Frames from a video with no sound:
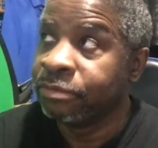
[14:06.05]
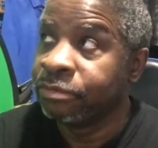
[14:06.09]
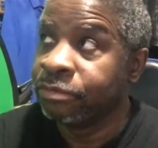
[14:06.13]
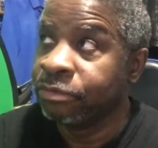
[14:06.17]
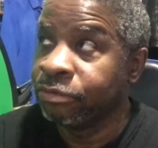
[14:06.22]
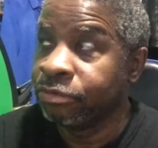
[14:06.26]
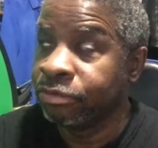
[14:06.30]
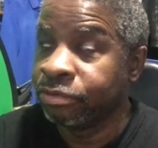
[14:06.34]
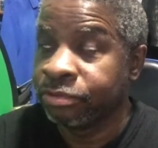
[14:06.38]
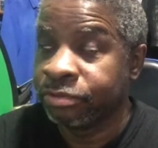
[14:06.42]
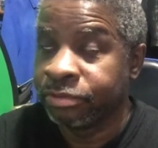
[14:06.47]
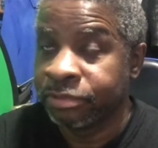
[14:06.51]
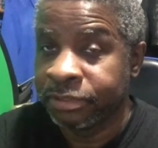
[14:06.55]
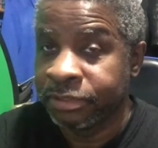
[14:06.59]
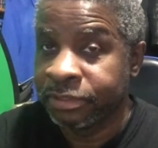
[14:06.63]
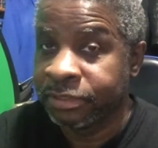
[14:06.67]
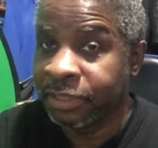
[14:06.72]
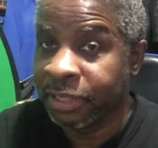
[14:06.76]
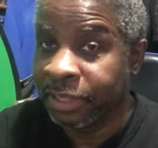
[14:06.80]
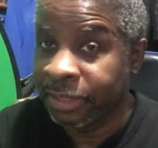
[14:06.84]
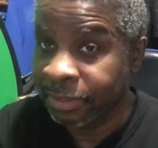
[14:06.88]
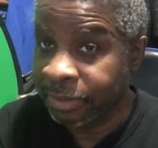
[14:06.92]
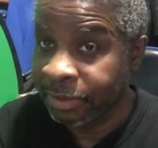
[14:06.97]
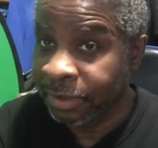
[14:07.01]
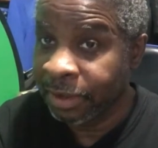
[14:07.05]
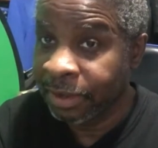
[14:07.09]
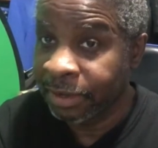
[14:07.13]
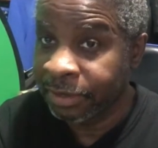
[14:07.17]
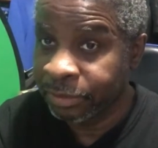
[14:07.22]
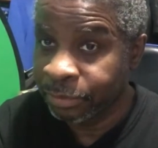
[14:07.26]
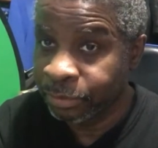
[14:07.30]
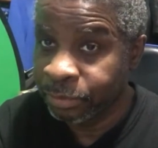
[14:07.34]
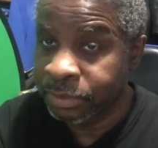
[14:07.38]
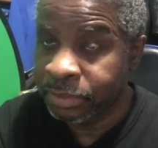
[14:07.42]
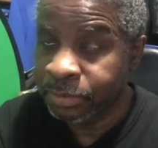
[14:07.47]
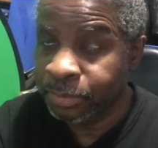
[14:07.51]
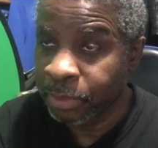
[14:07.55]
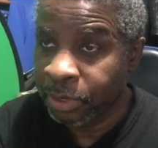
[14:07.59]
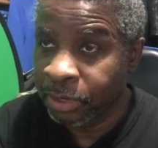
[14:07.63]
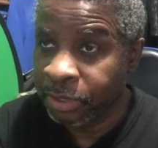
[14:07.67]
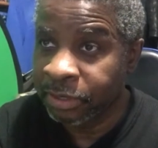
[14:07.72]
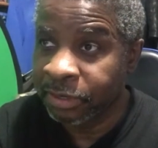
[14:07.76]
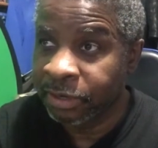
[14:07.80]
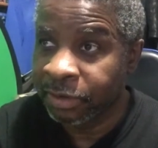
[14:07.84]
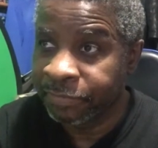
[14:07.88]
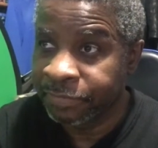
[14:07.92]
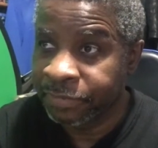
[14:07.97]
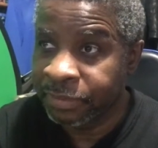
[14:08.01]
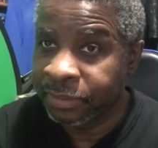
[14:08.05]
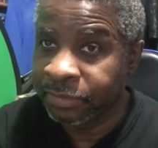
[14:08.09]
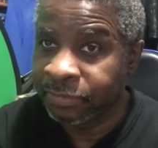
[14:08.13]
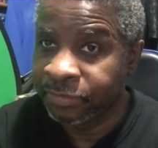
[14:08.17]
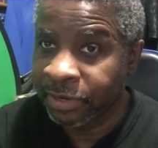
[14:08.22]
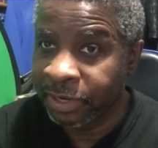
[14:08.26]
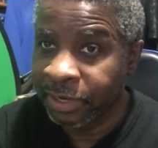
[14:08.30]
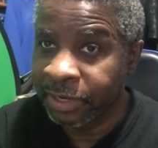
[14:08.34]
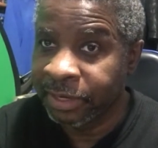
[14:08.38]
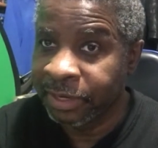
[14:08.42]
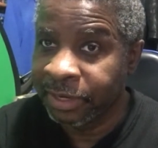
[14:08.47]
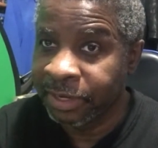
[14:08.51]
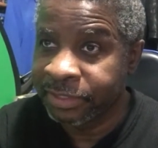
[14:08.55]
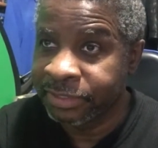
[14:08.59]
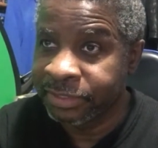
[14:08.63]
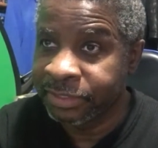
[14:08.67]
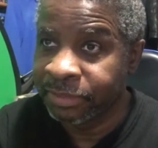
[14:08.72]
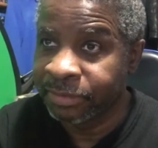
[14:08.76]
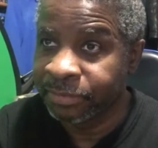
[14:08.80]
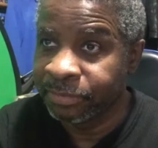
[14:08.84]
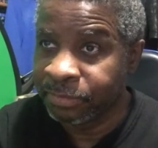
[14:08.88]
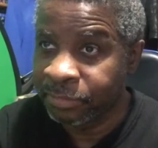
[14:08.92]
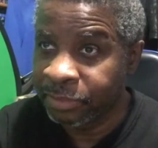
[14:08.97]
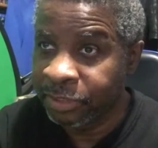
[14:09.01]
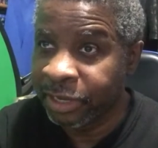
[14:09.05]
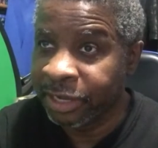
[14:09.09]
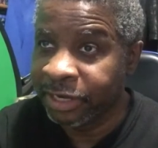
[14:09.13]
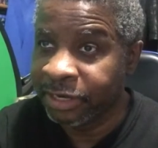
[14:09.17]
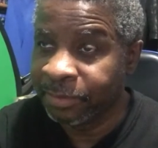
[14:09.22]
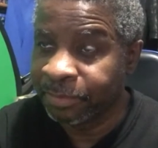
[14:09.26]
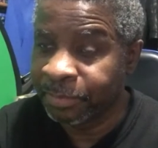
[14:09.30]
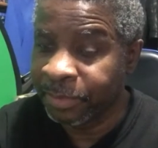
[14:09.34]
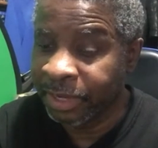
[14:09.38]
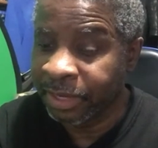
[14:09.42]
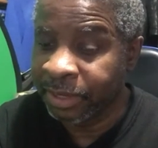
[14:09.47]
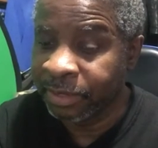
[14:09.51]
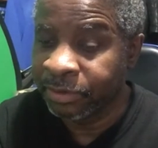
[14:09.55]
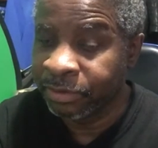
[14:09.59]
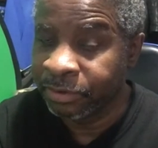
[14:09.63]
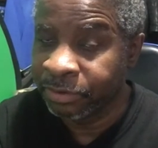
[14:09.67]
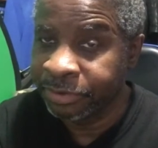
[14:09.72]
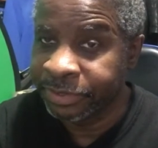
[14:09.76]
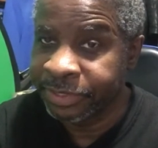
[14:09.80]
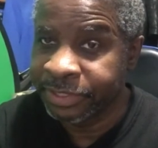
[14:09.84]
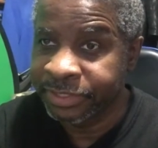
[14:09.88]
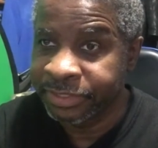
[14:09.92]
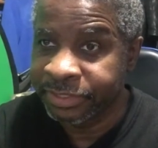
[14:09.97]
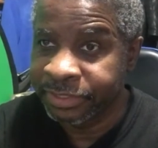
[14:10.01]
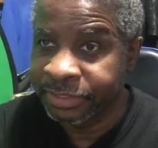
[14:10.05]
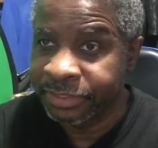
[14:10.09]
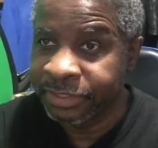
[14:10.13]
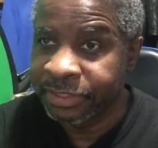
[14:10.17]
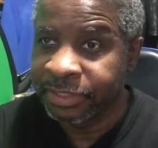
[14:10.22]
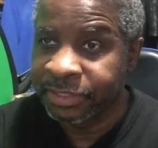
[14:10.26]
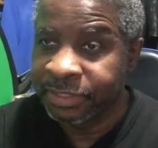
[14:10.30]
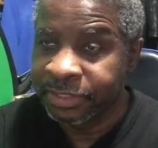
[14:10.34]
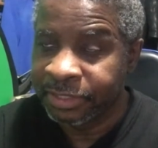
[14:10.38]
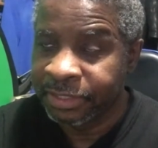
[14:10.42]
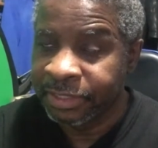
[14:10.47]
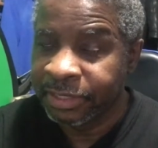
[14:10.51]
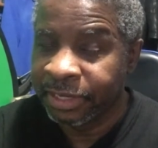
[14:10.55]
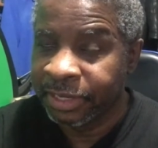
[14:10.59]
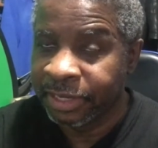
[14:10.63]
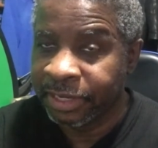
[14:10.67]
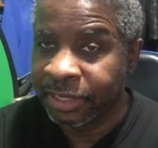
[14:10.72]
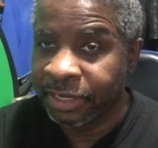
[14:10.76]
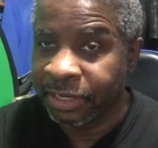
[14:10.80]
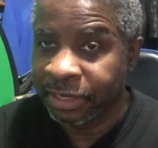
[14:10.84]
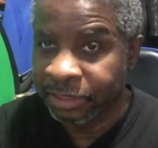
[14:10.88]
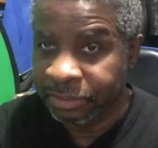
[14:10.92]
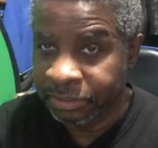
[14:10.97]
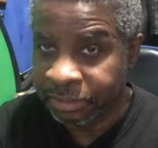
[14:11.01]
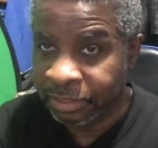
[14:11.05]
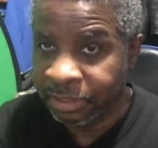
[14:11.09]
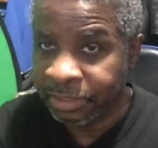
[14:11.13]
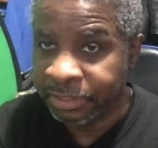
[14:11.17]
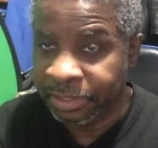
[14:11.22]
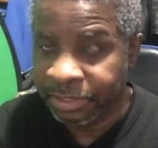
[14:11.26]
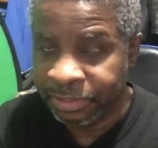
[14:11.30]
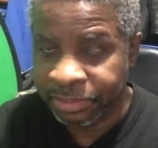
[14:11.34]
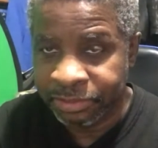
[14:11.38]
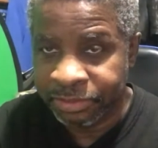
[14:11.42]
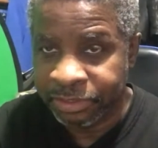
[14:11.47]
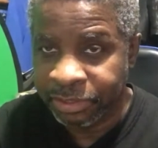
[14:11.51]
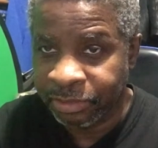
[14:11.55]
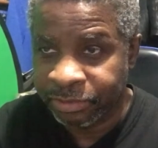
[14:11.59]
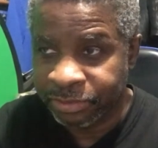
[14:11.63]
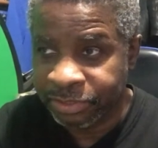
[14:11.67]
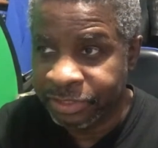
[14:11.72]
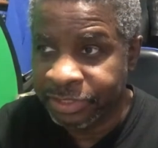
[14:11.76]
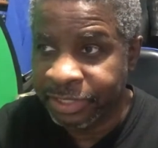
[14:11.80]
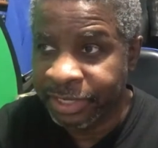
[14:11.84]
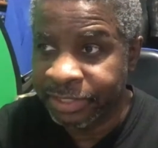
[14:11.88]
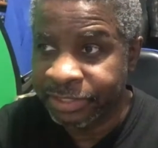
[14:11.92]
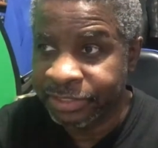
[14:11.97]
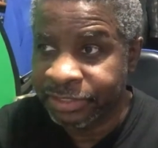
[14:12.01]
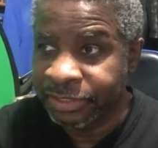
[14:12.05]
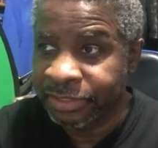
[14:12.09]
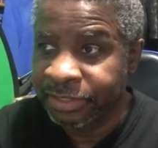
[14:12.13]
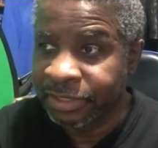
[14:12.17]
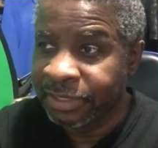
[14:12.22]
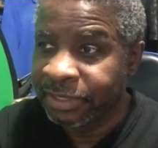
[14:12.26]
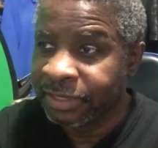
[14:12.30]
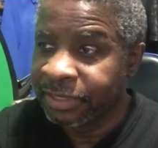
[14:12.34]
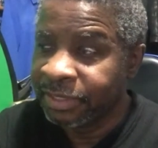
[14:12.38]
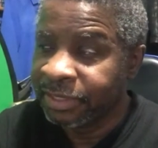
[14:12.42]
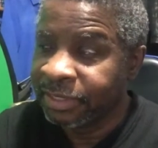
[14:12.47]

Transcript: Oof! Thank God you were smart enough to recognize that you had to make a noise and get another adult's attention.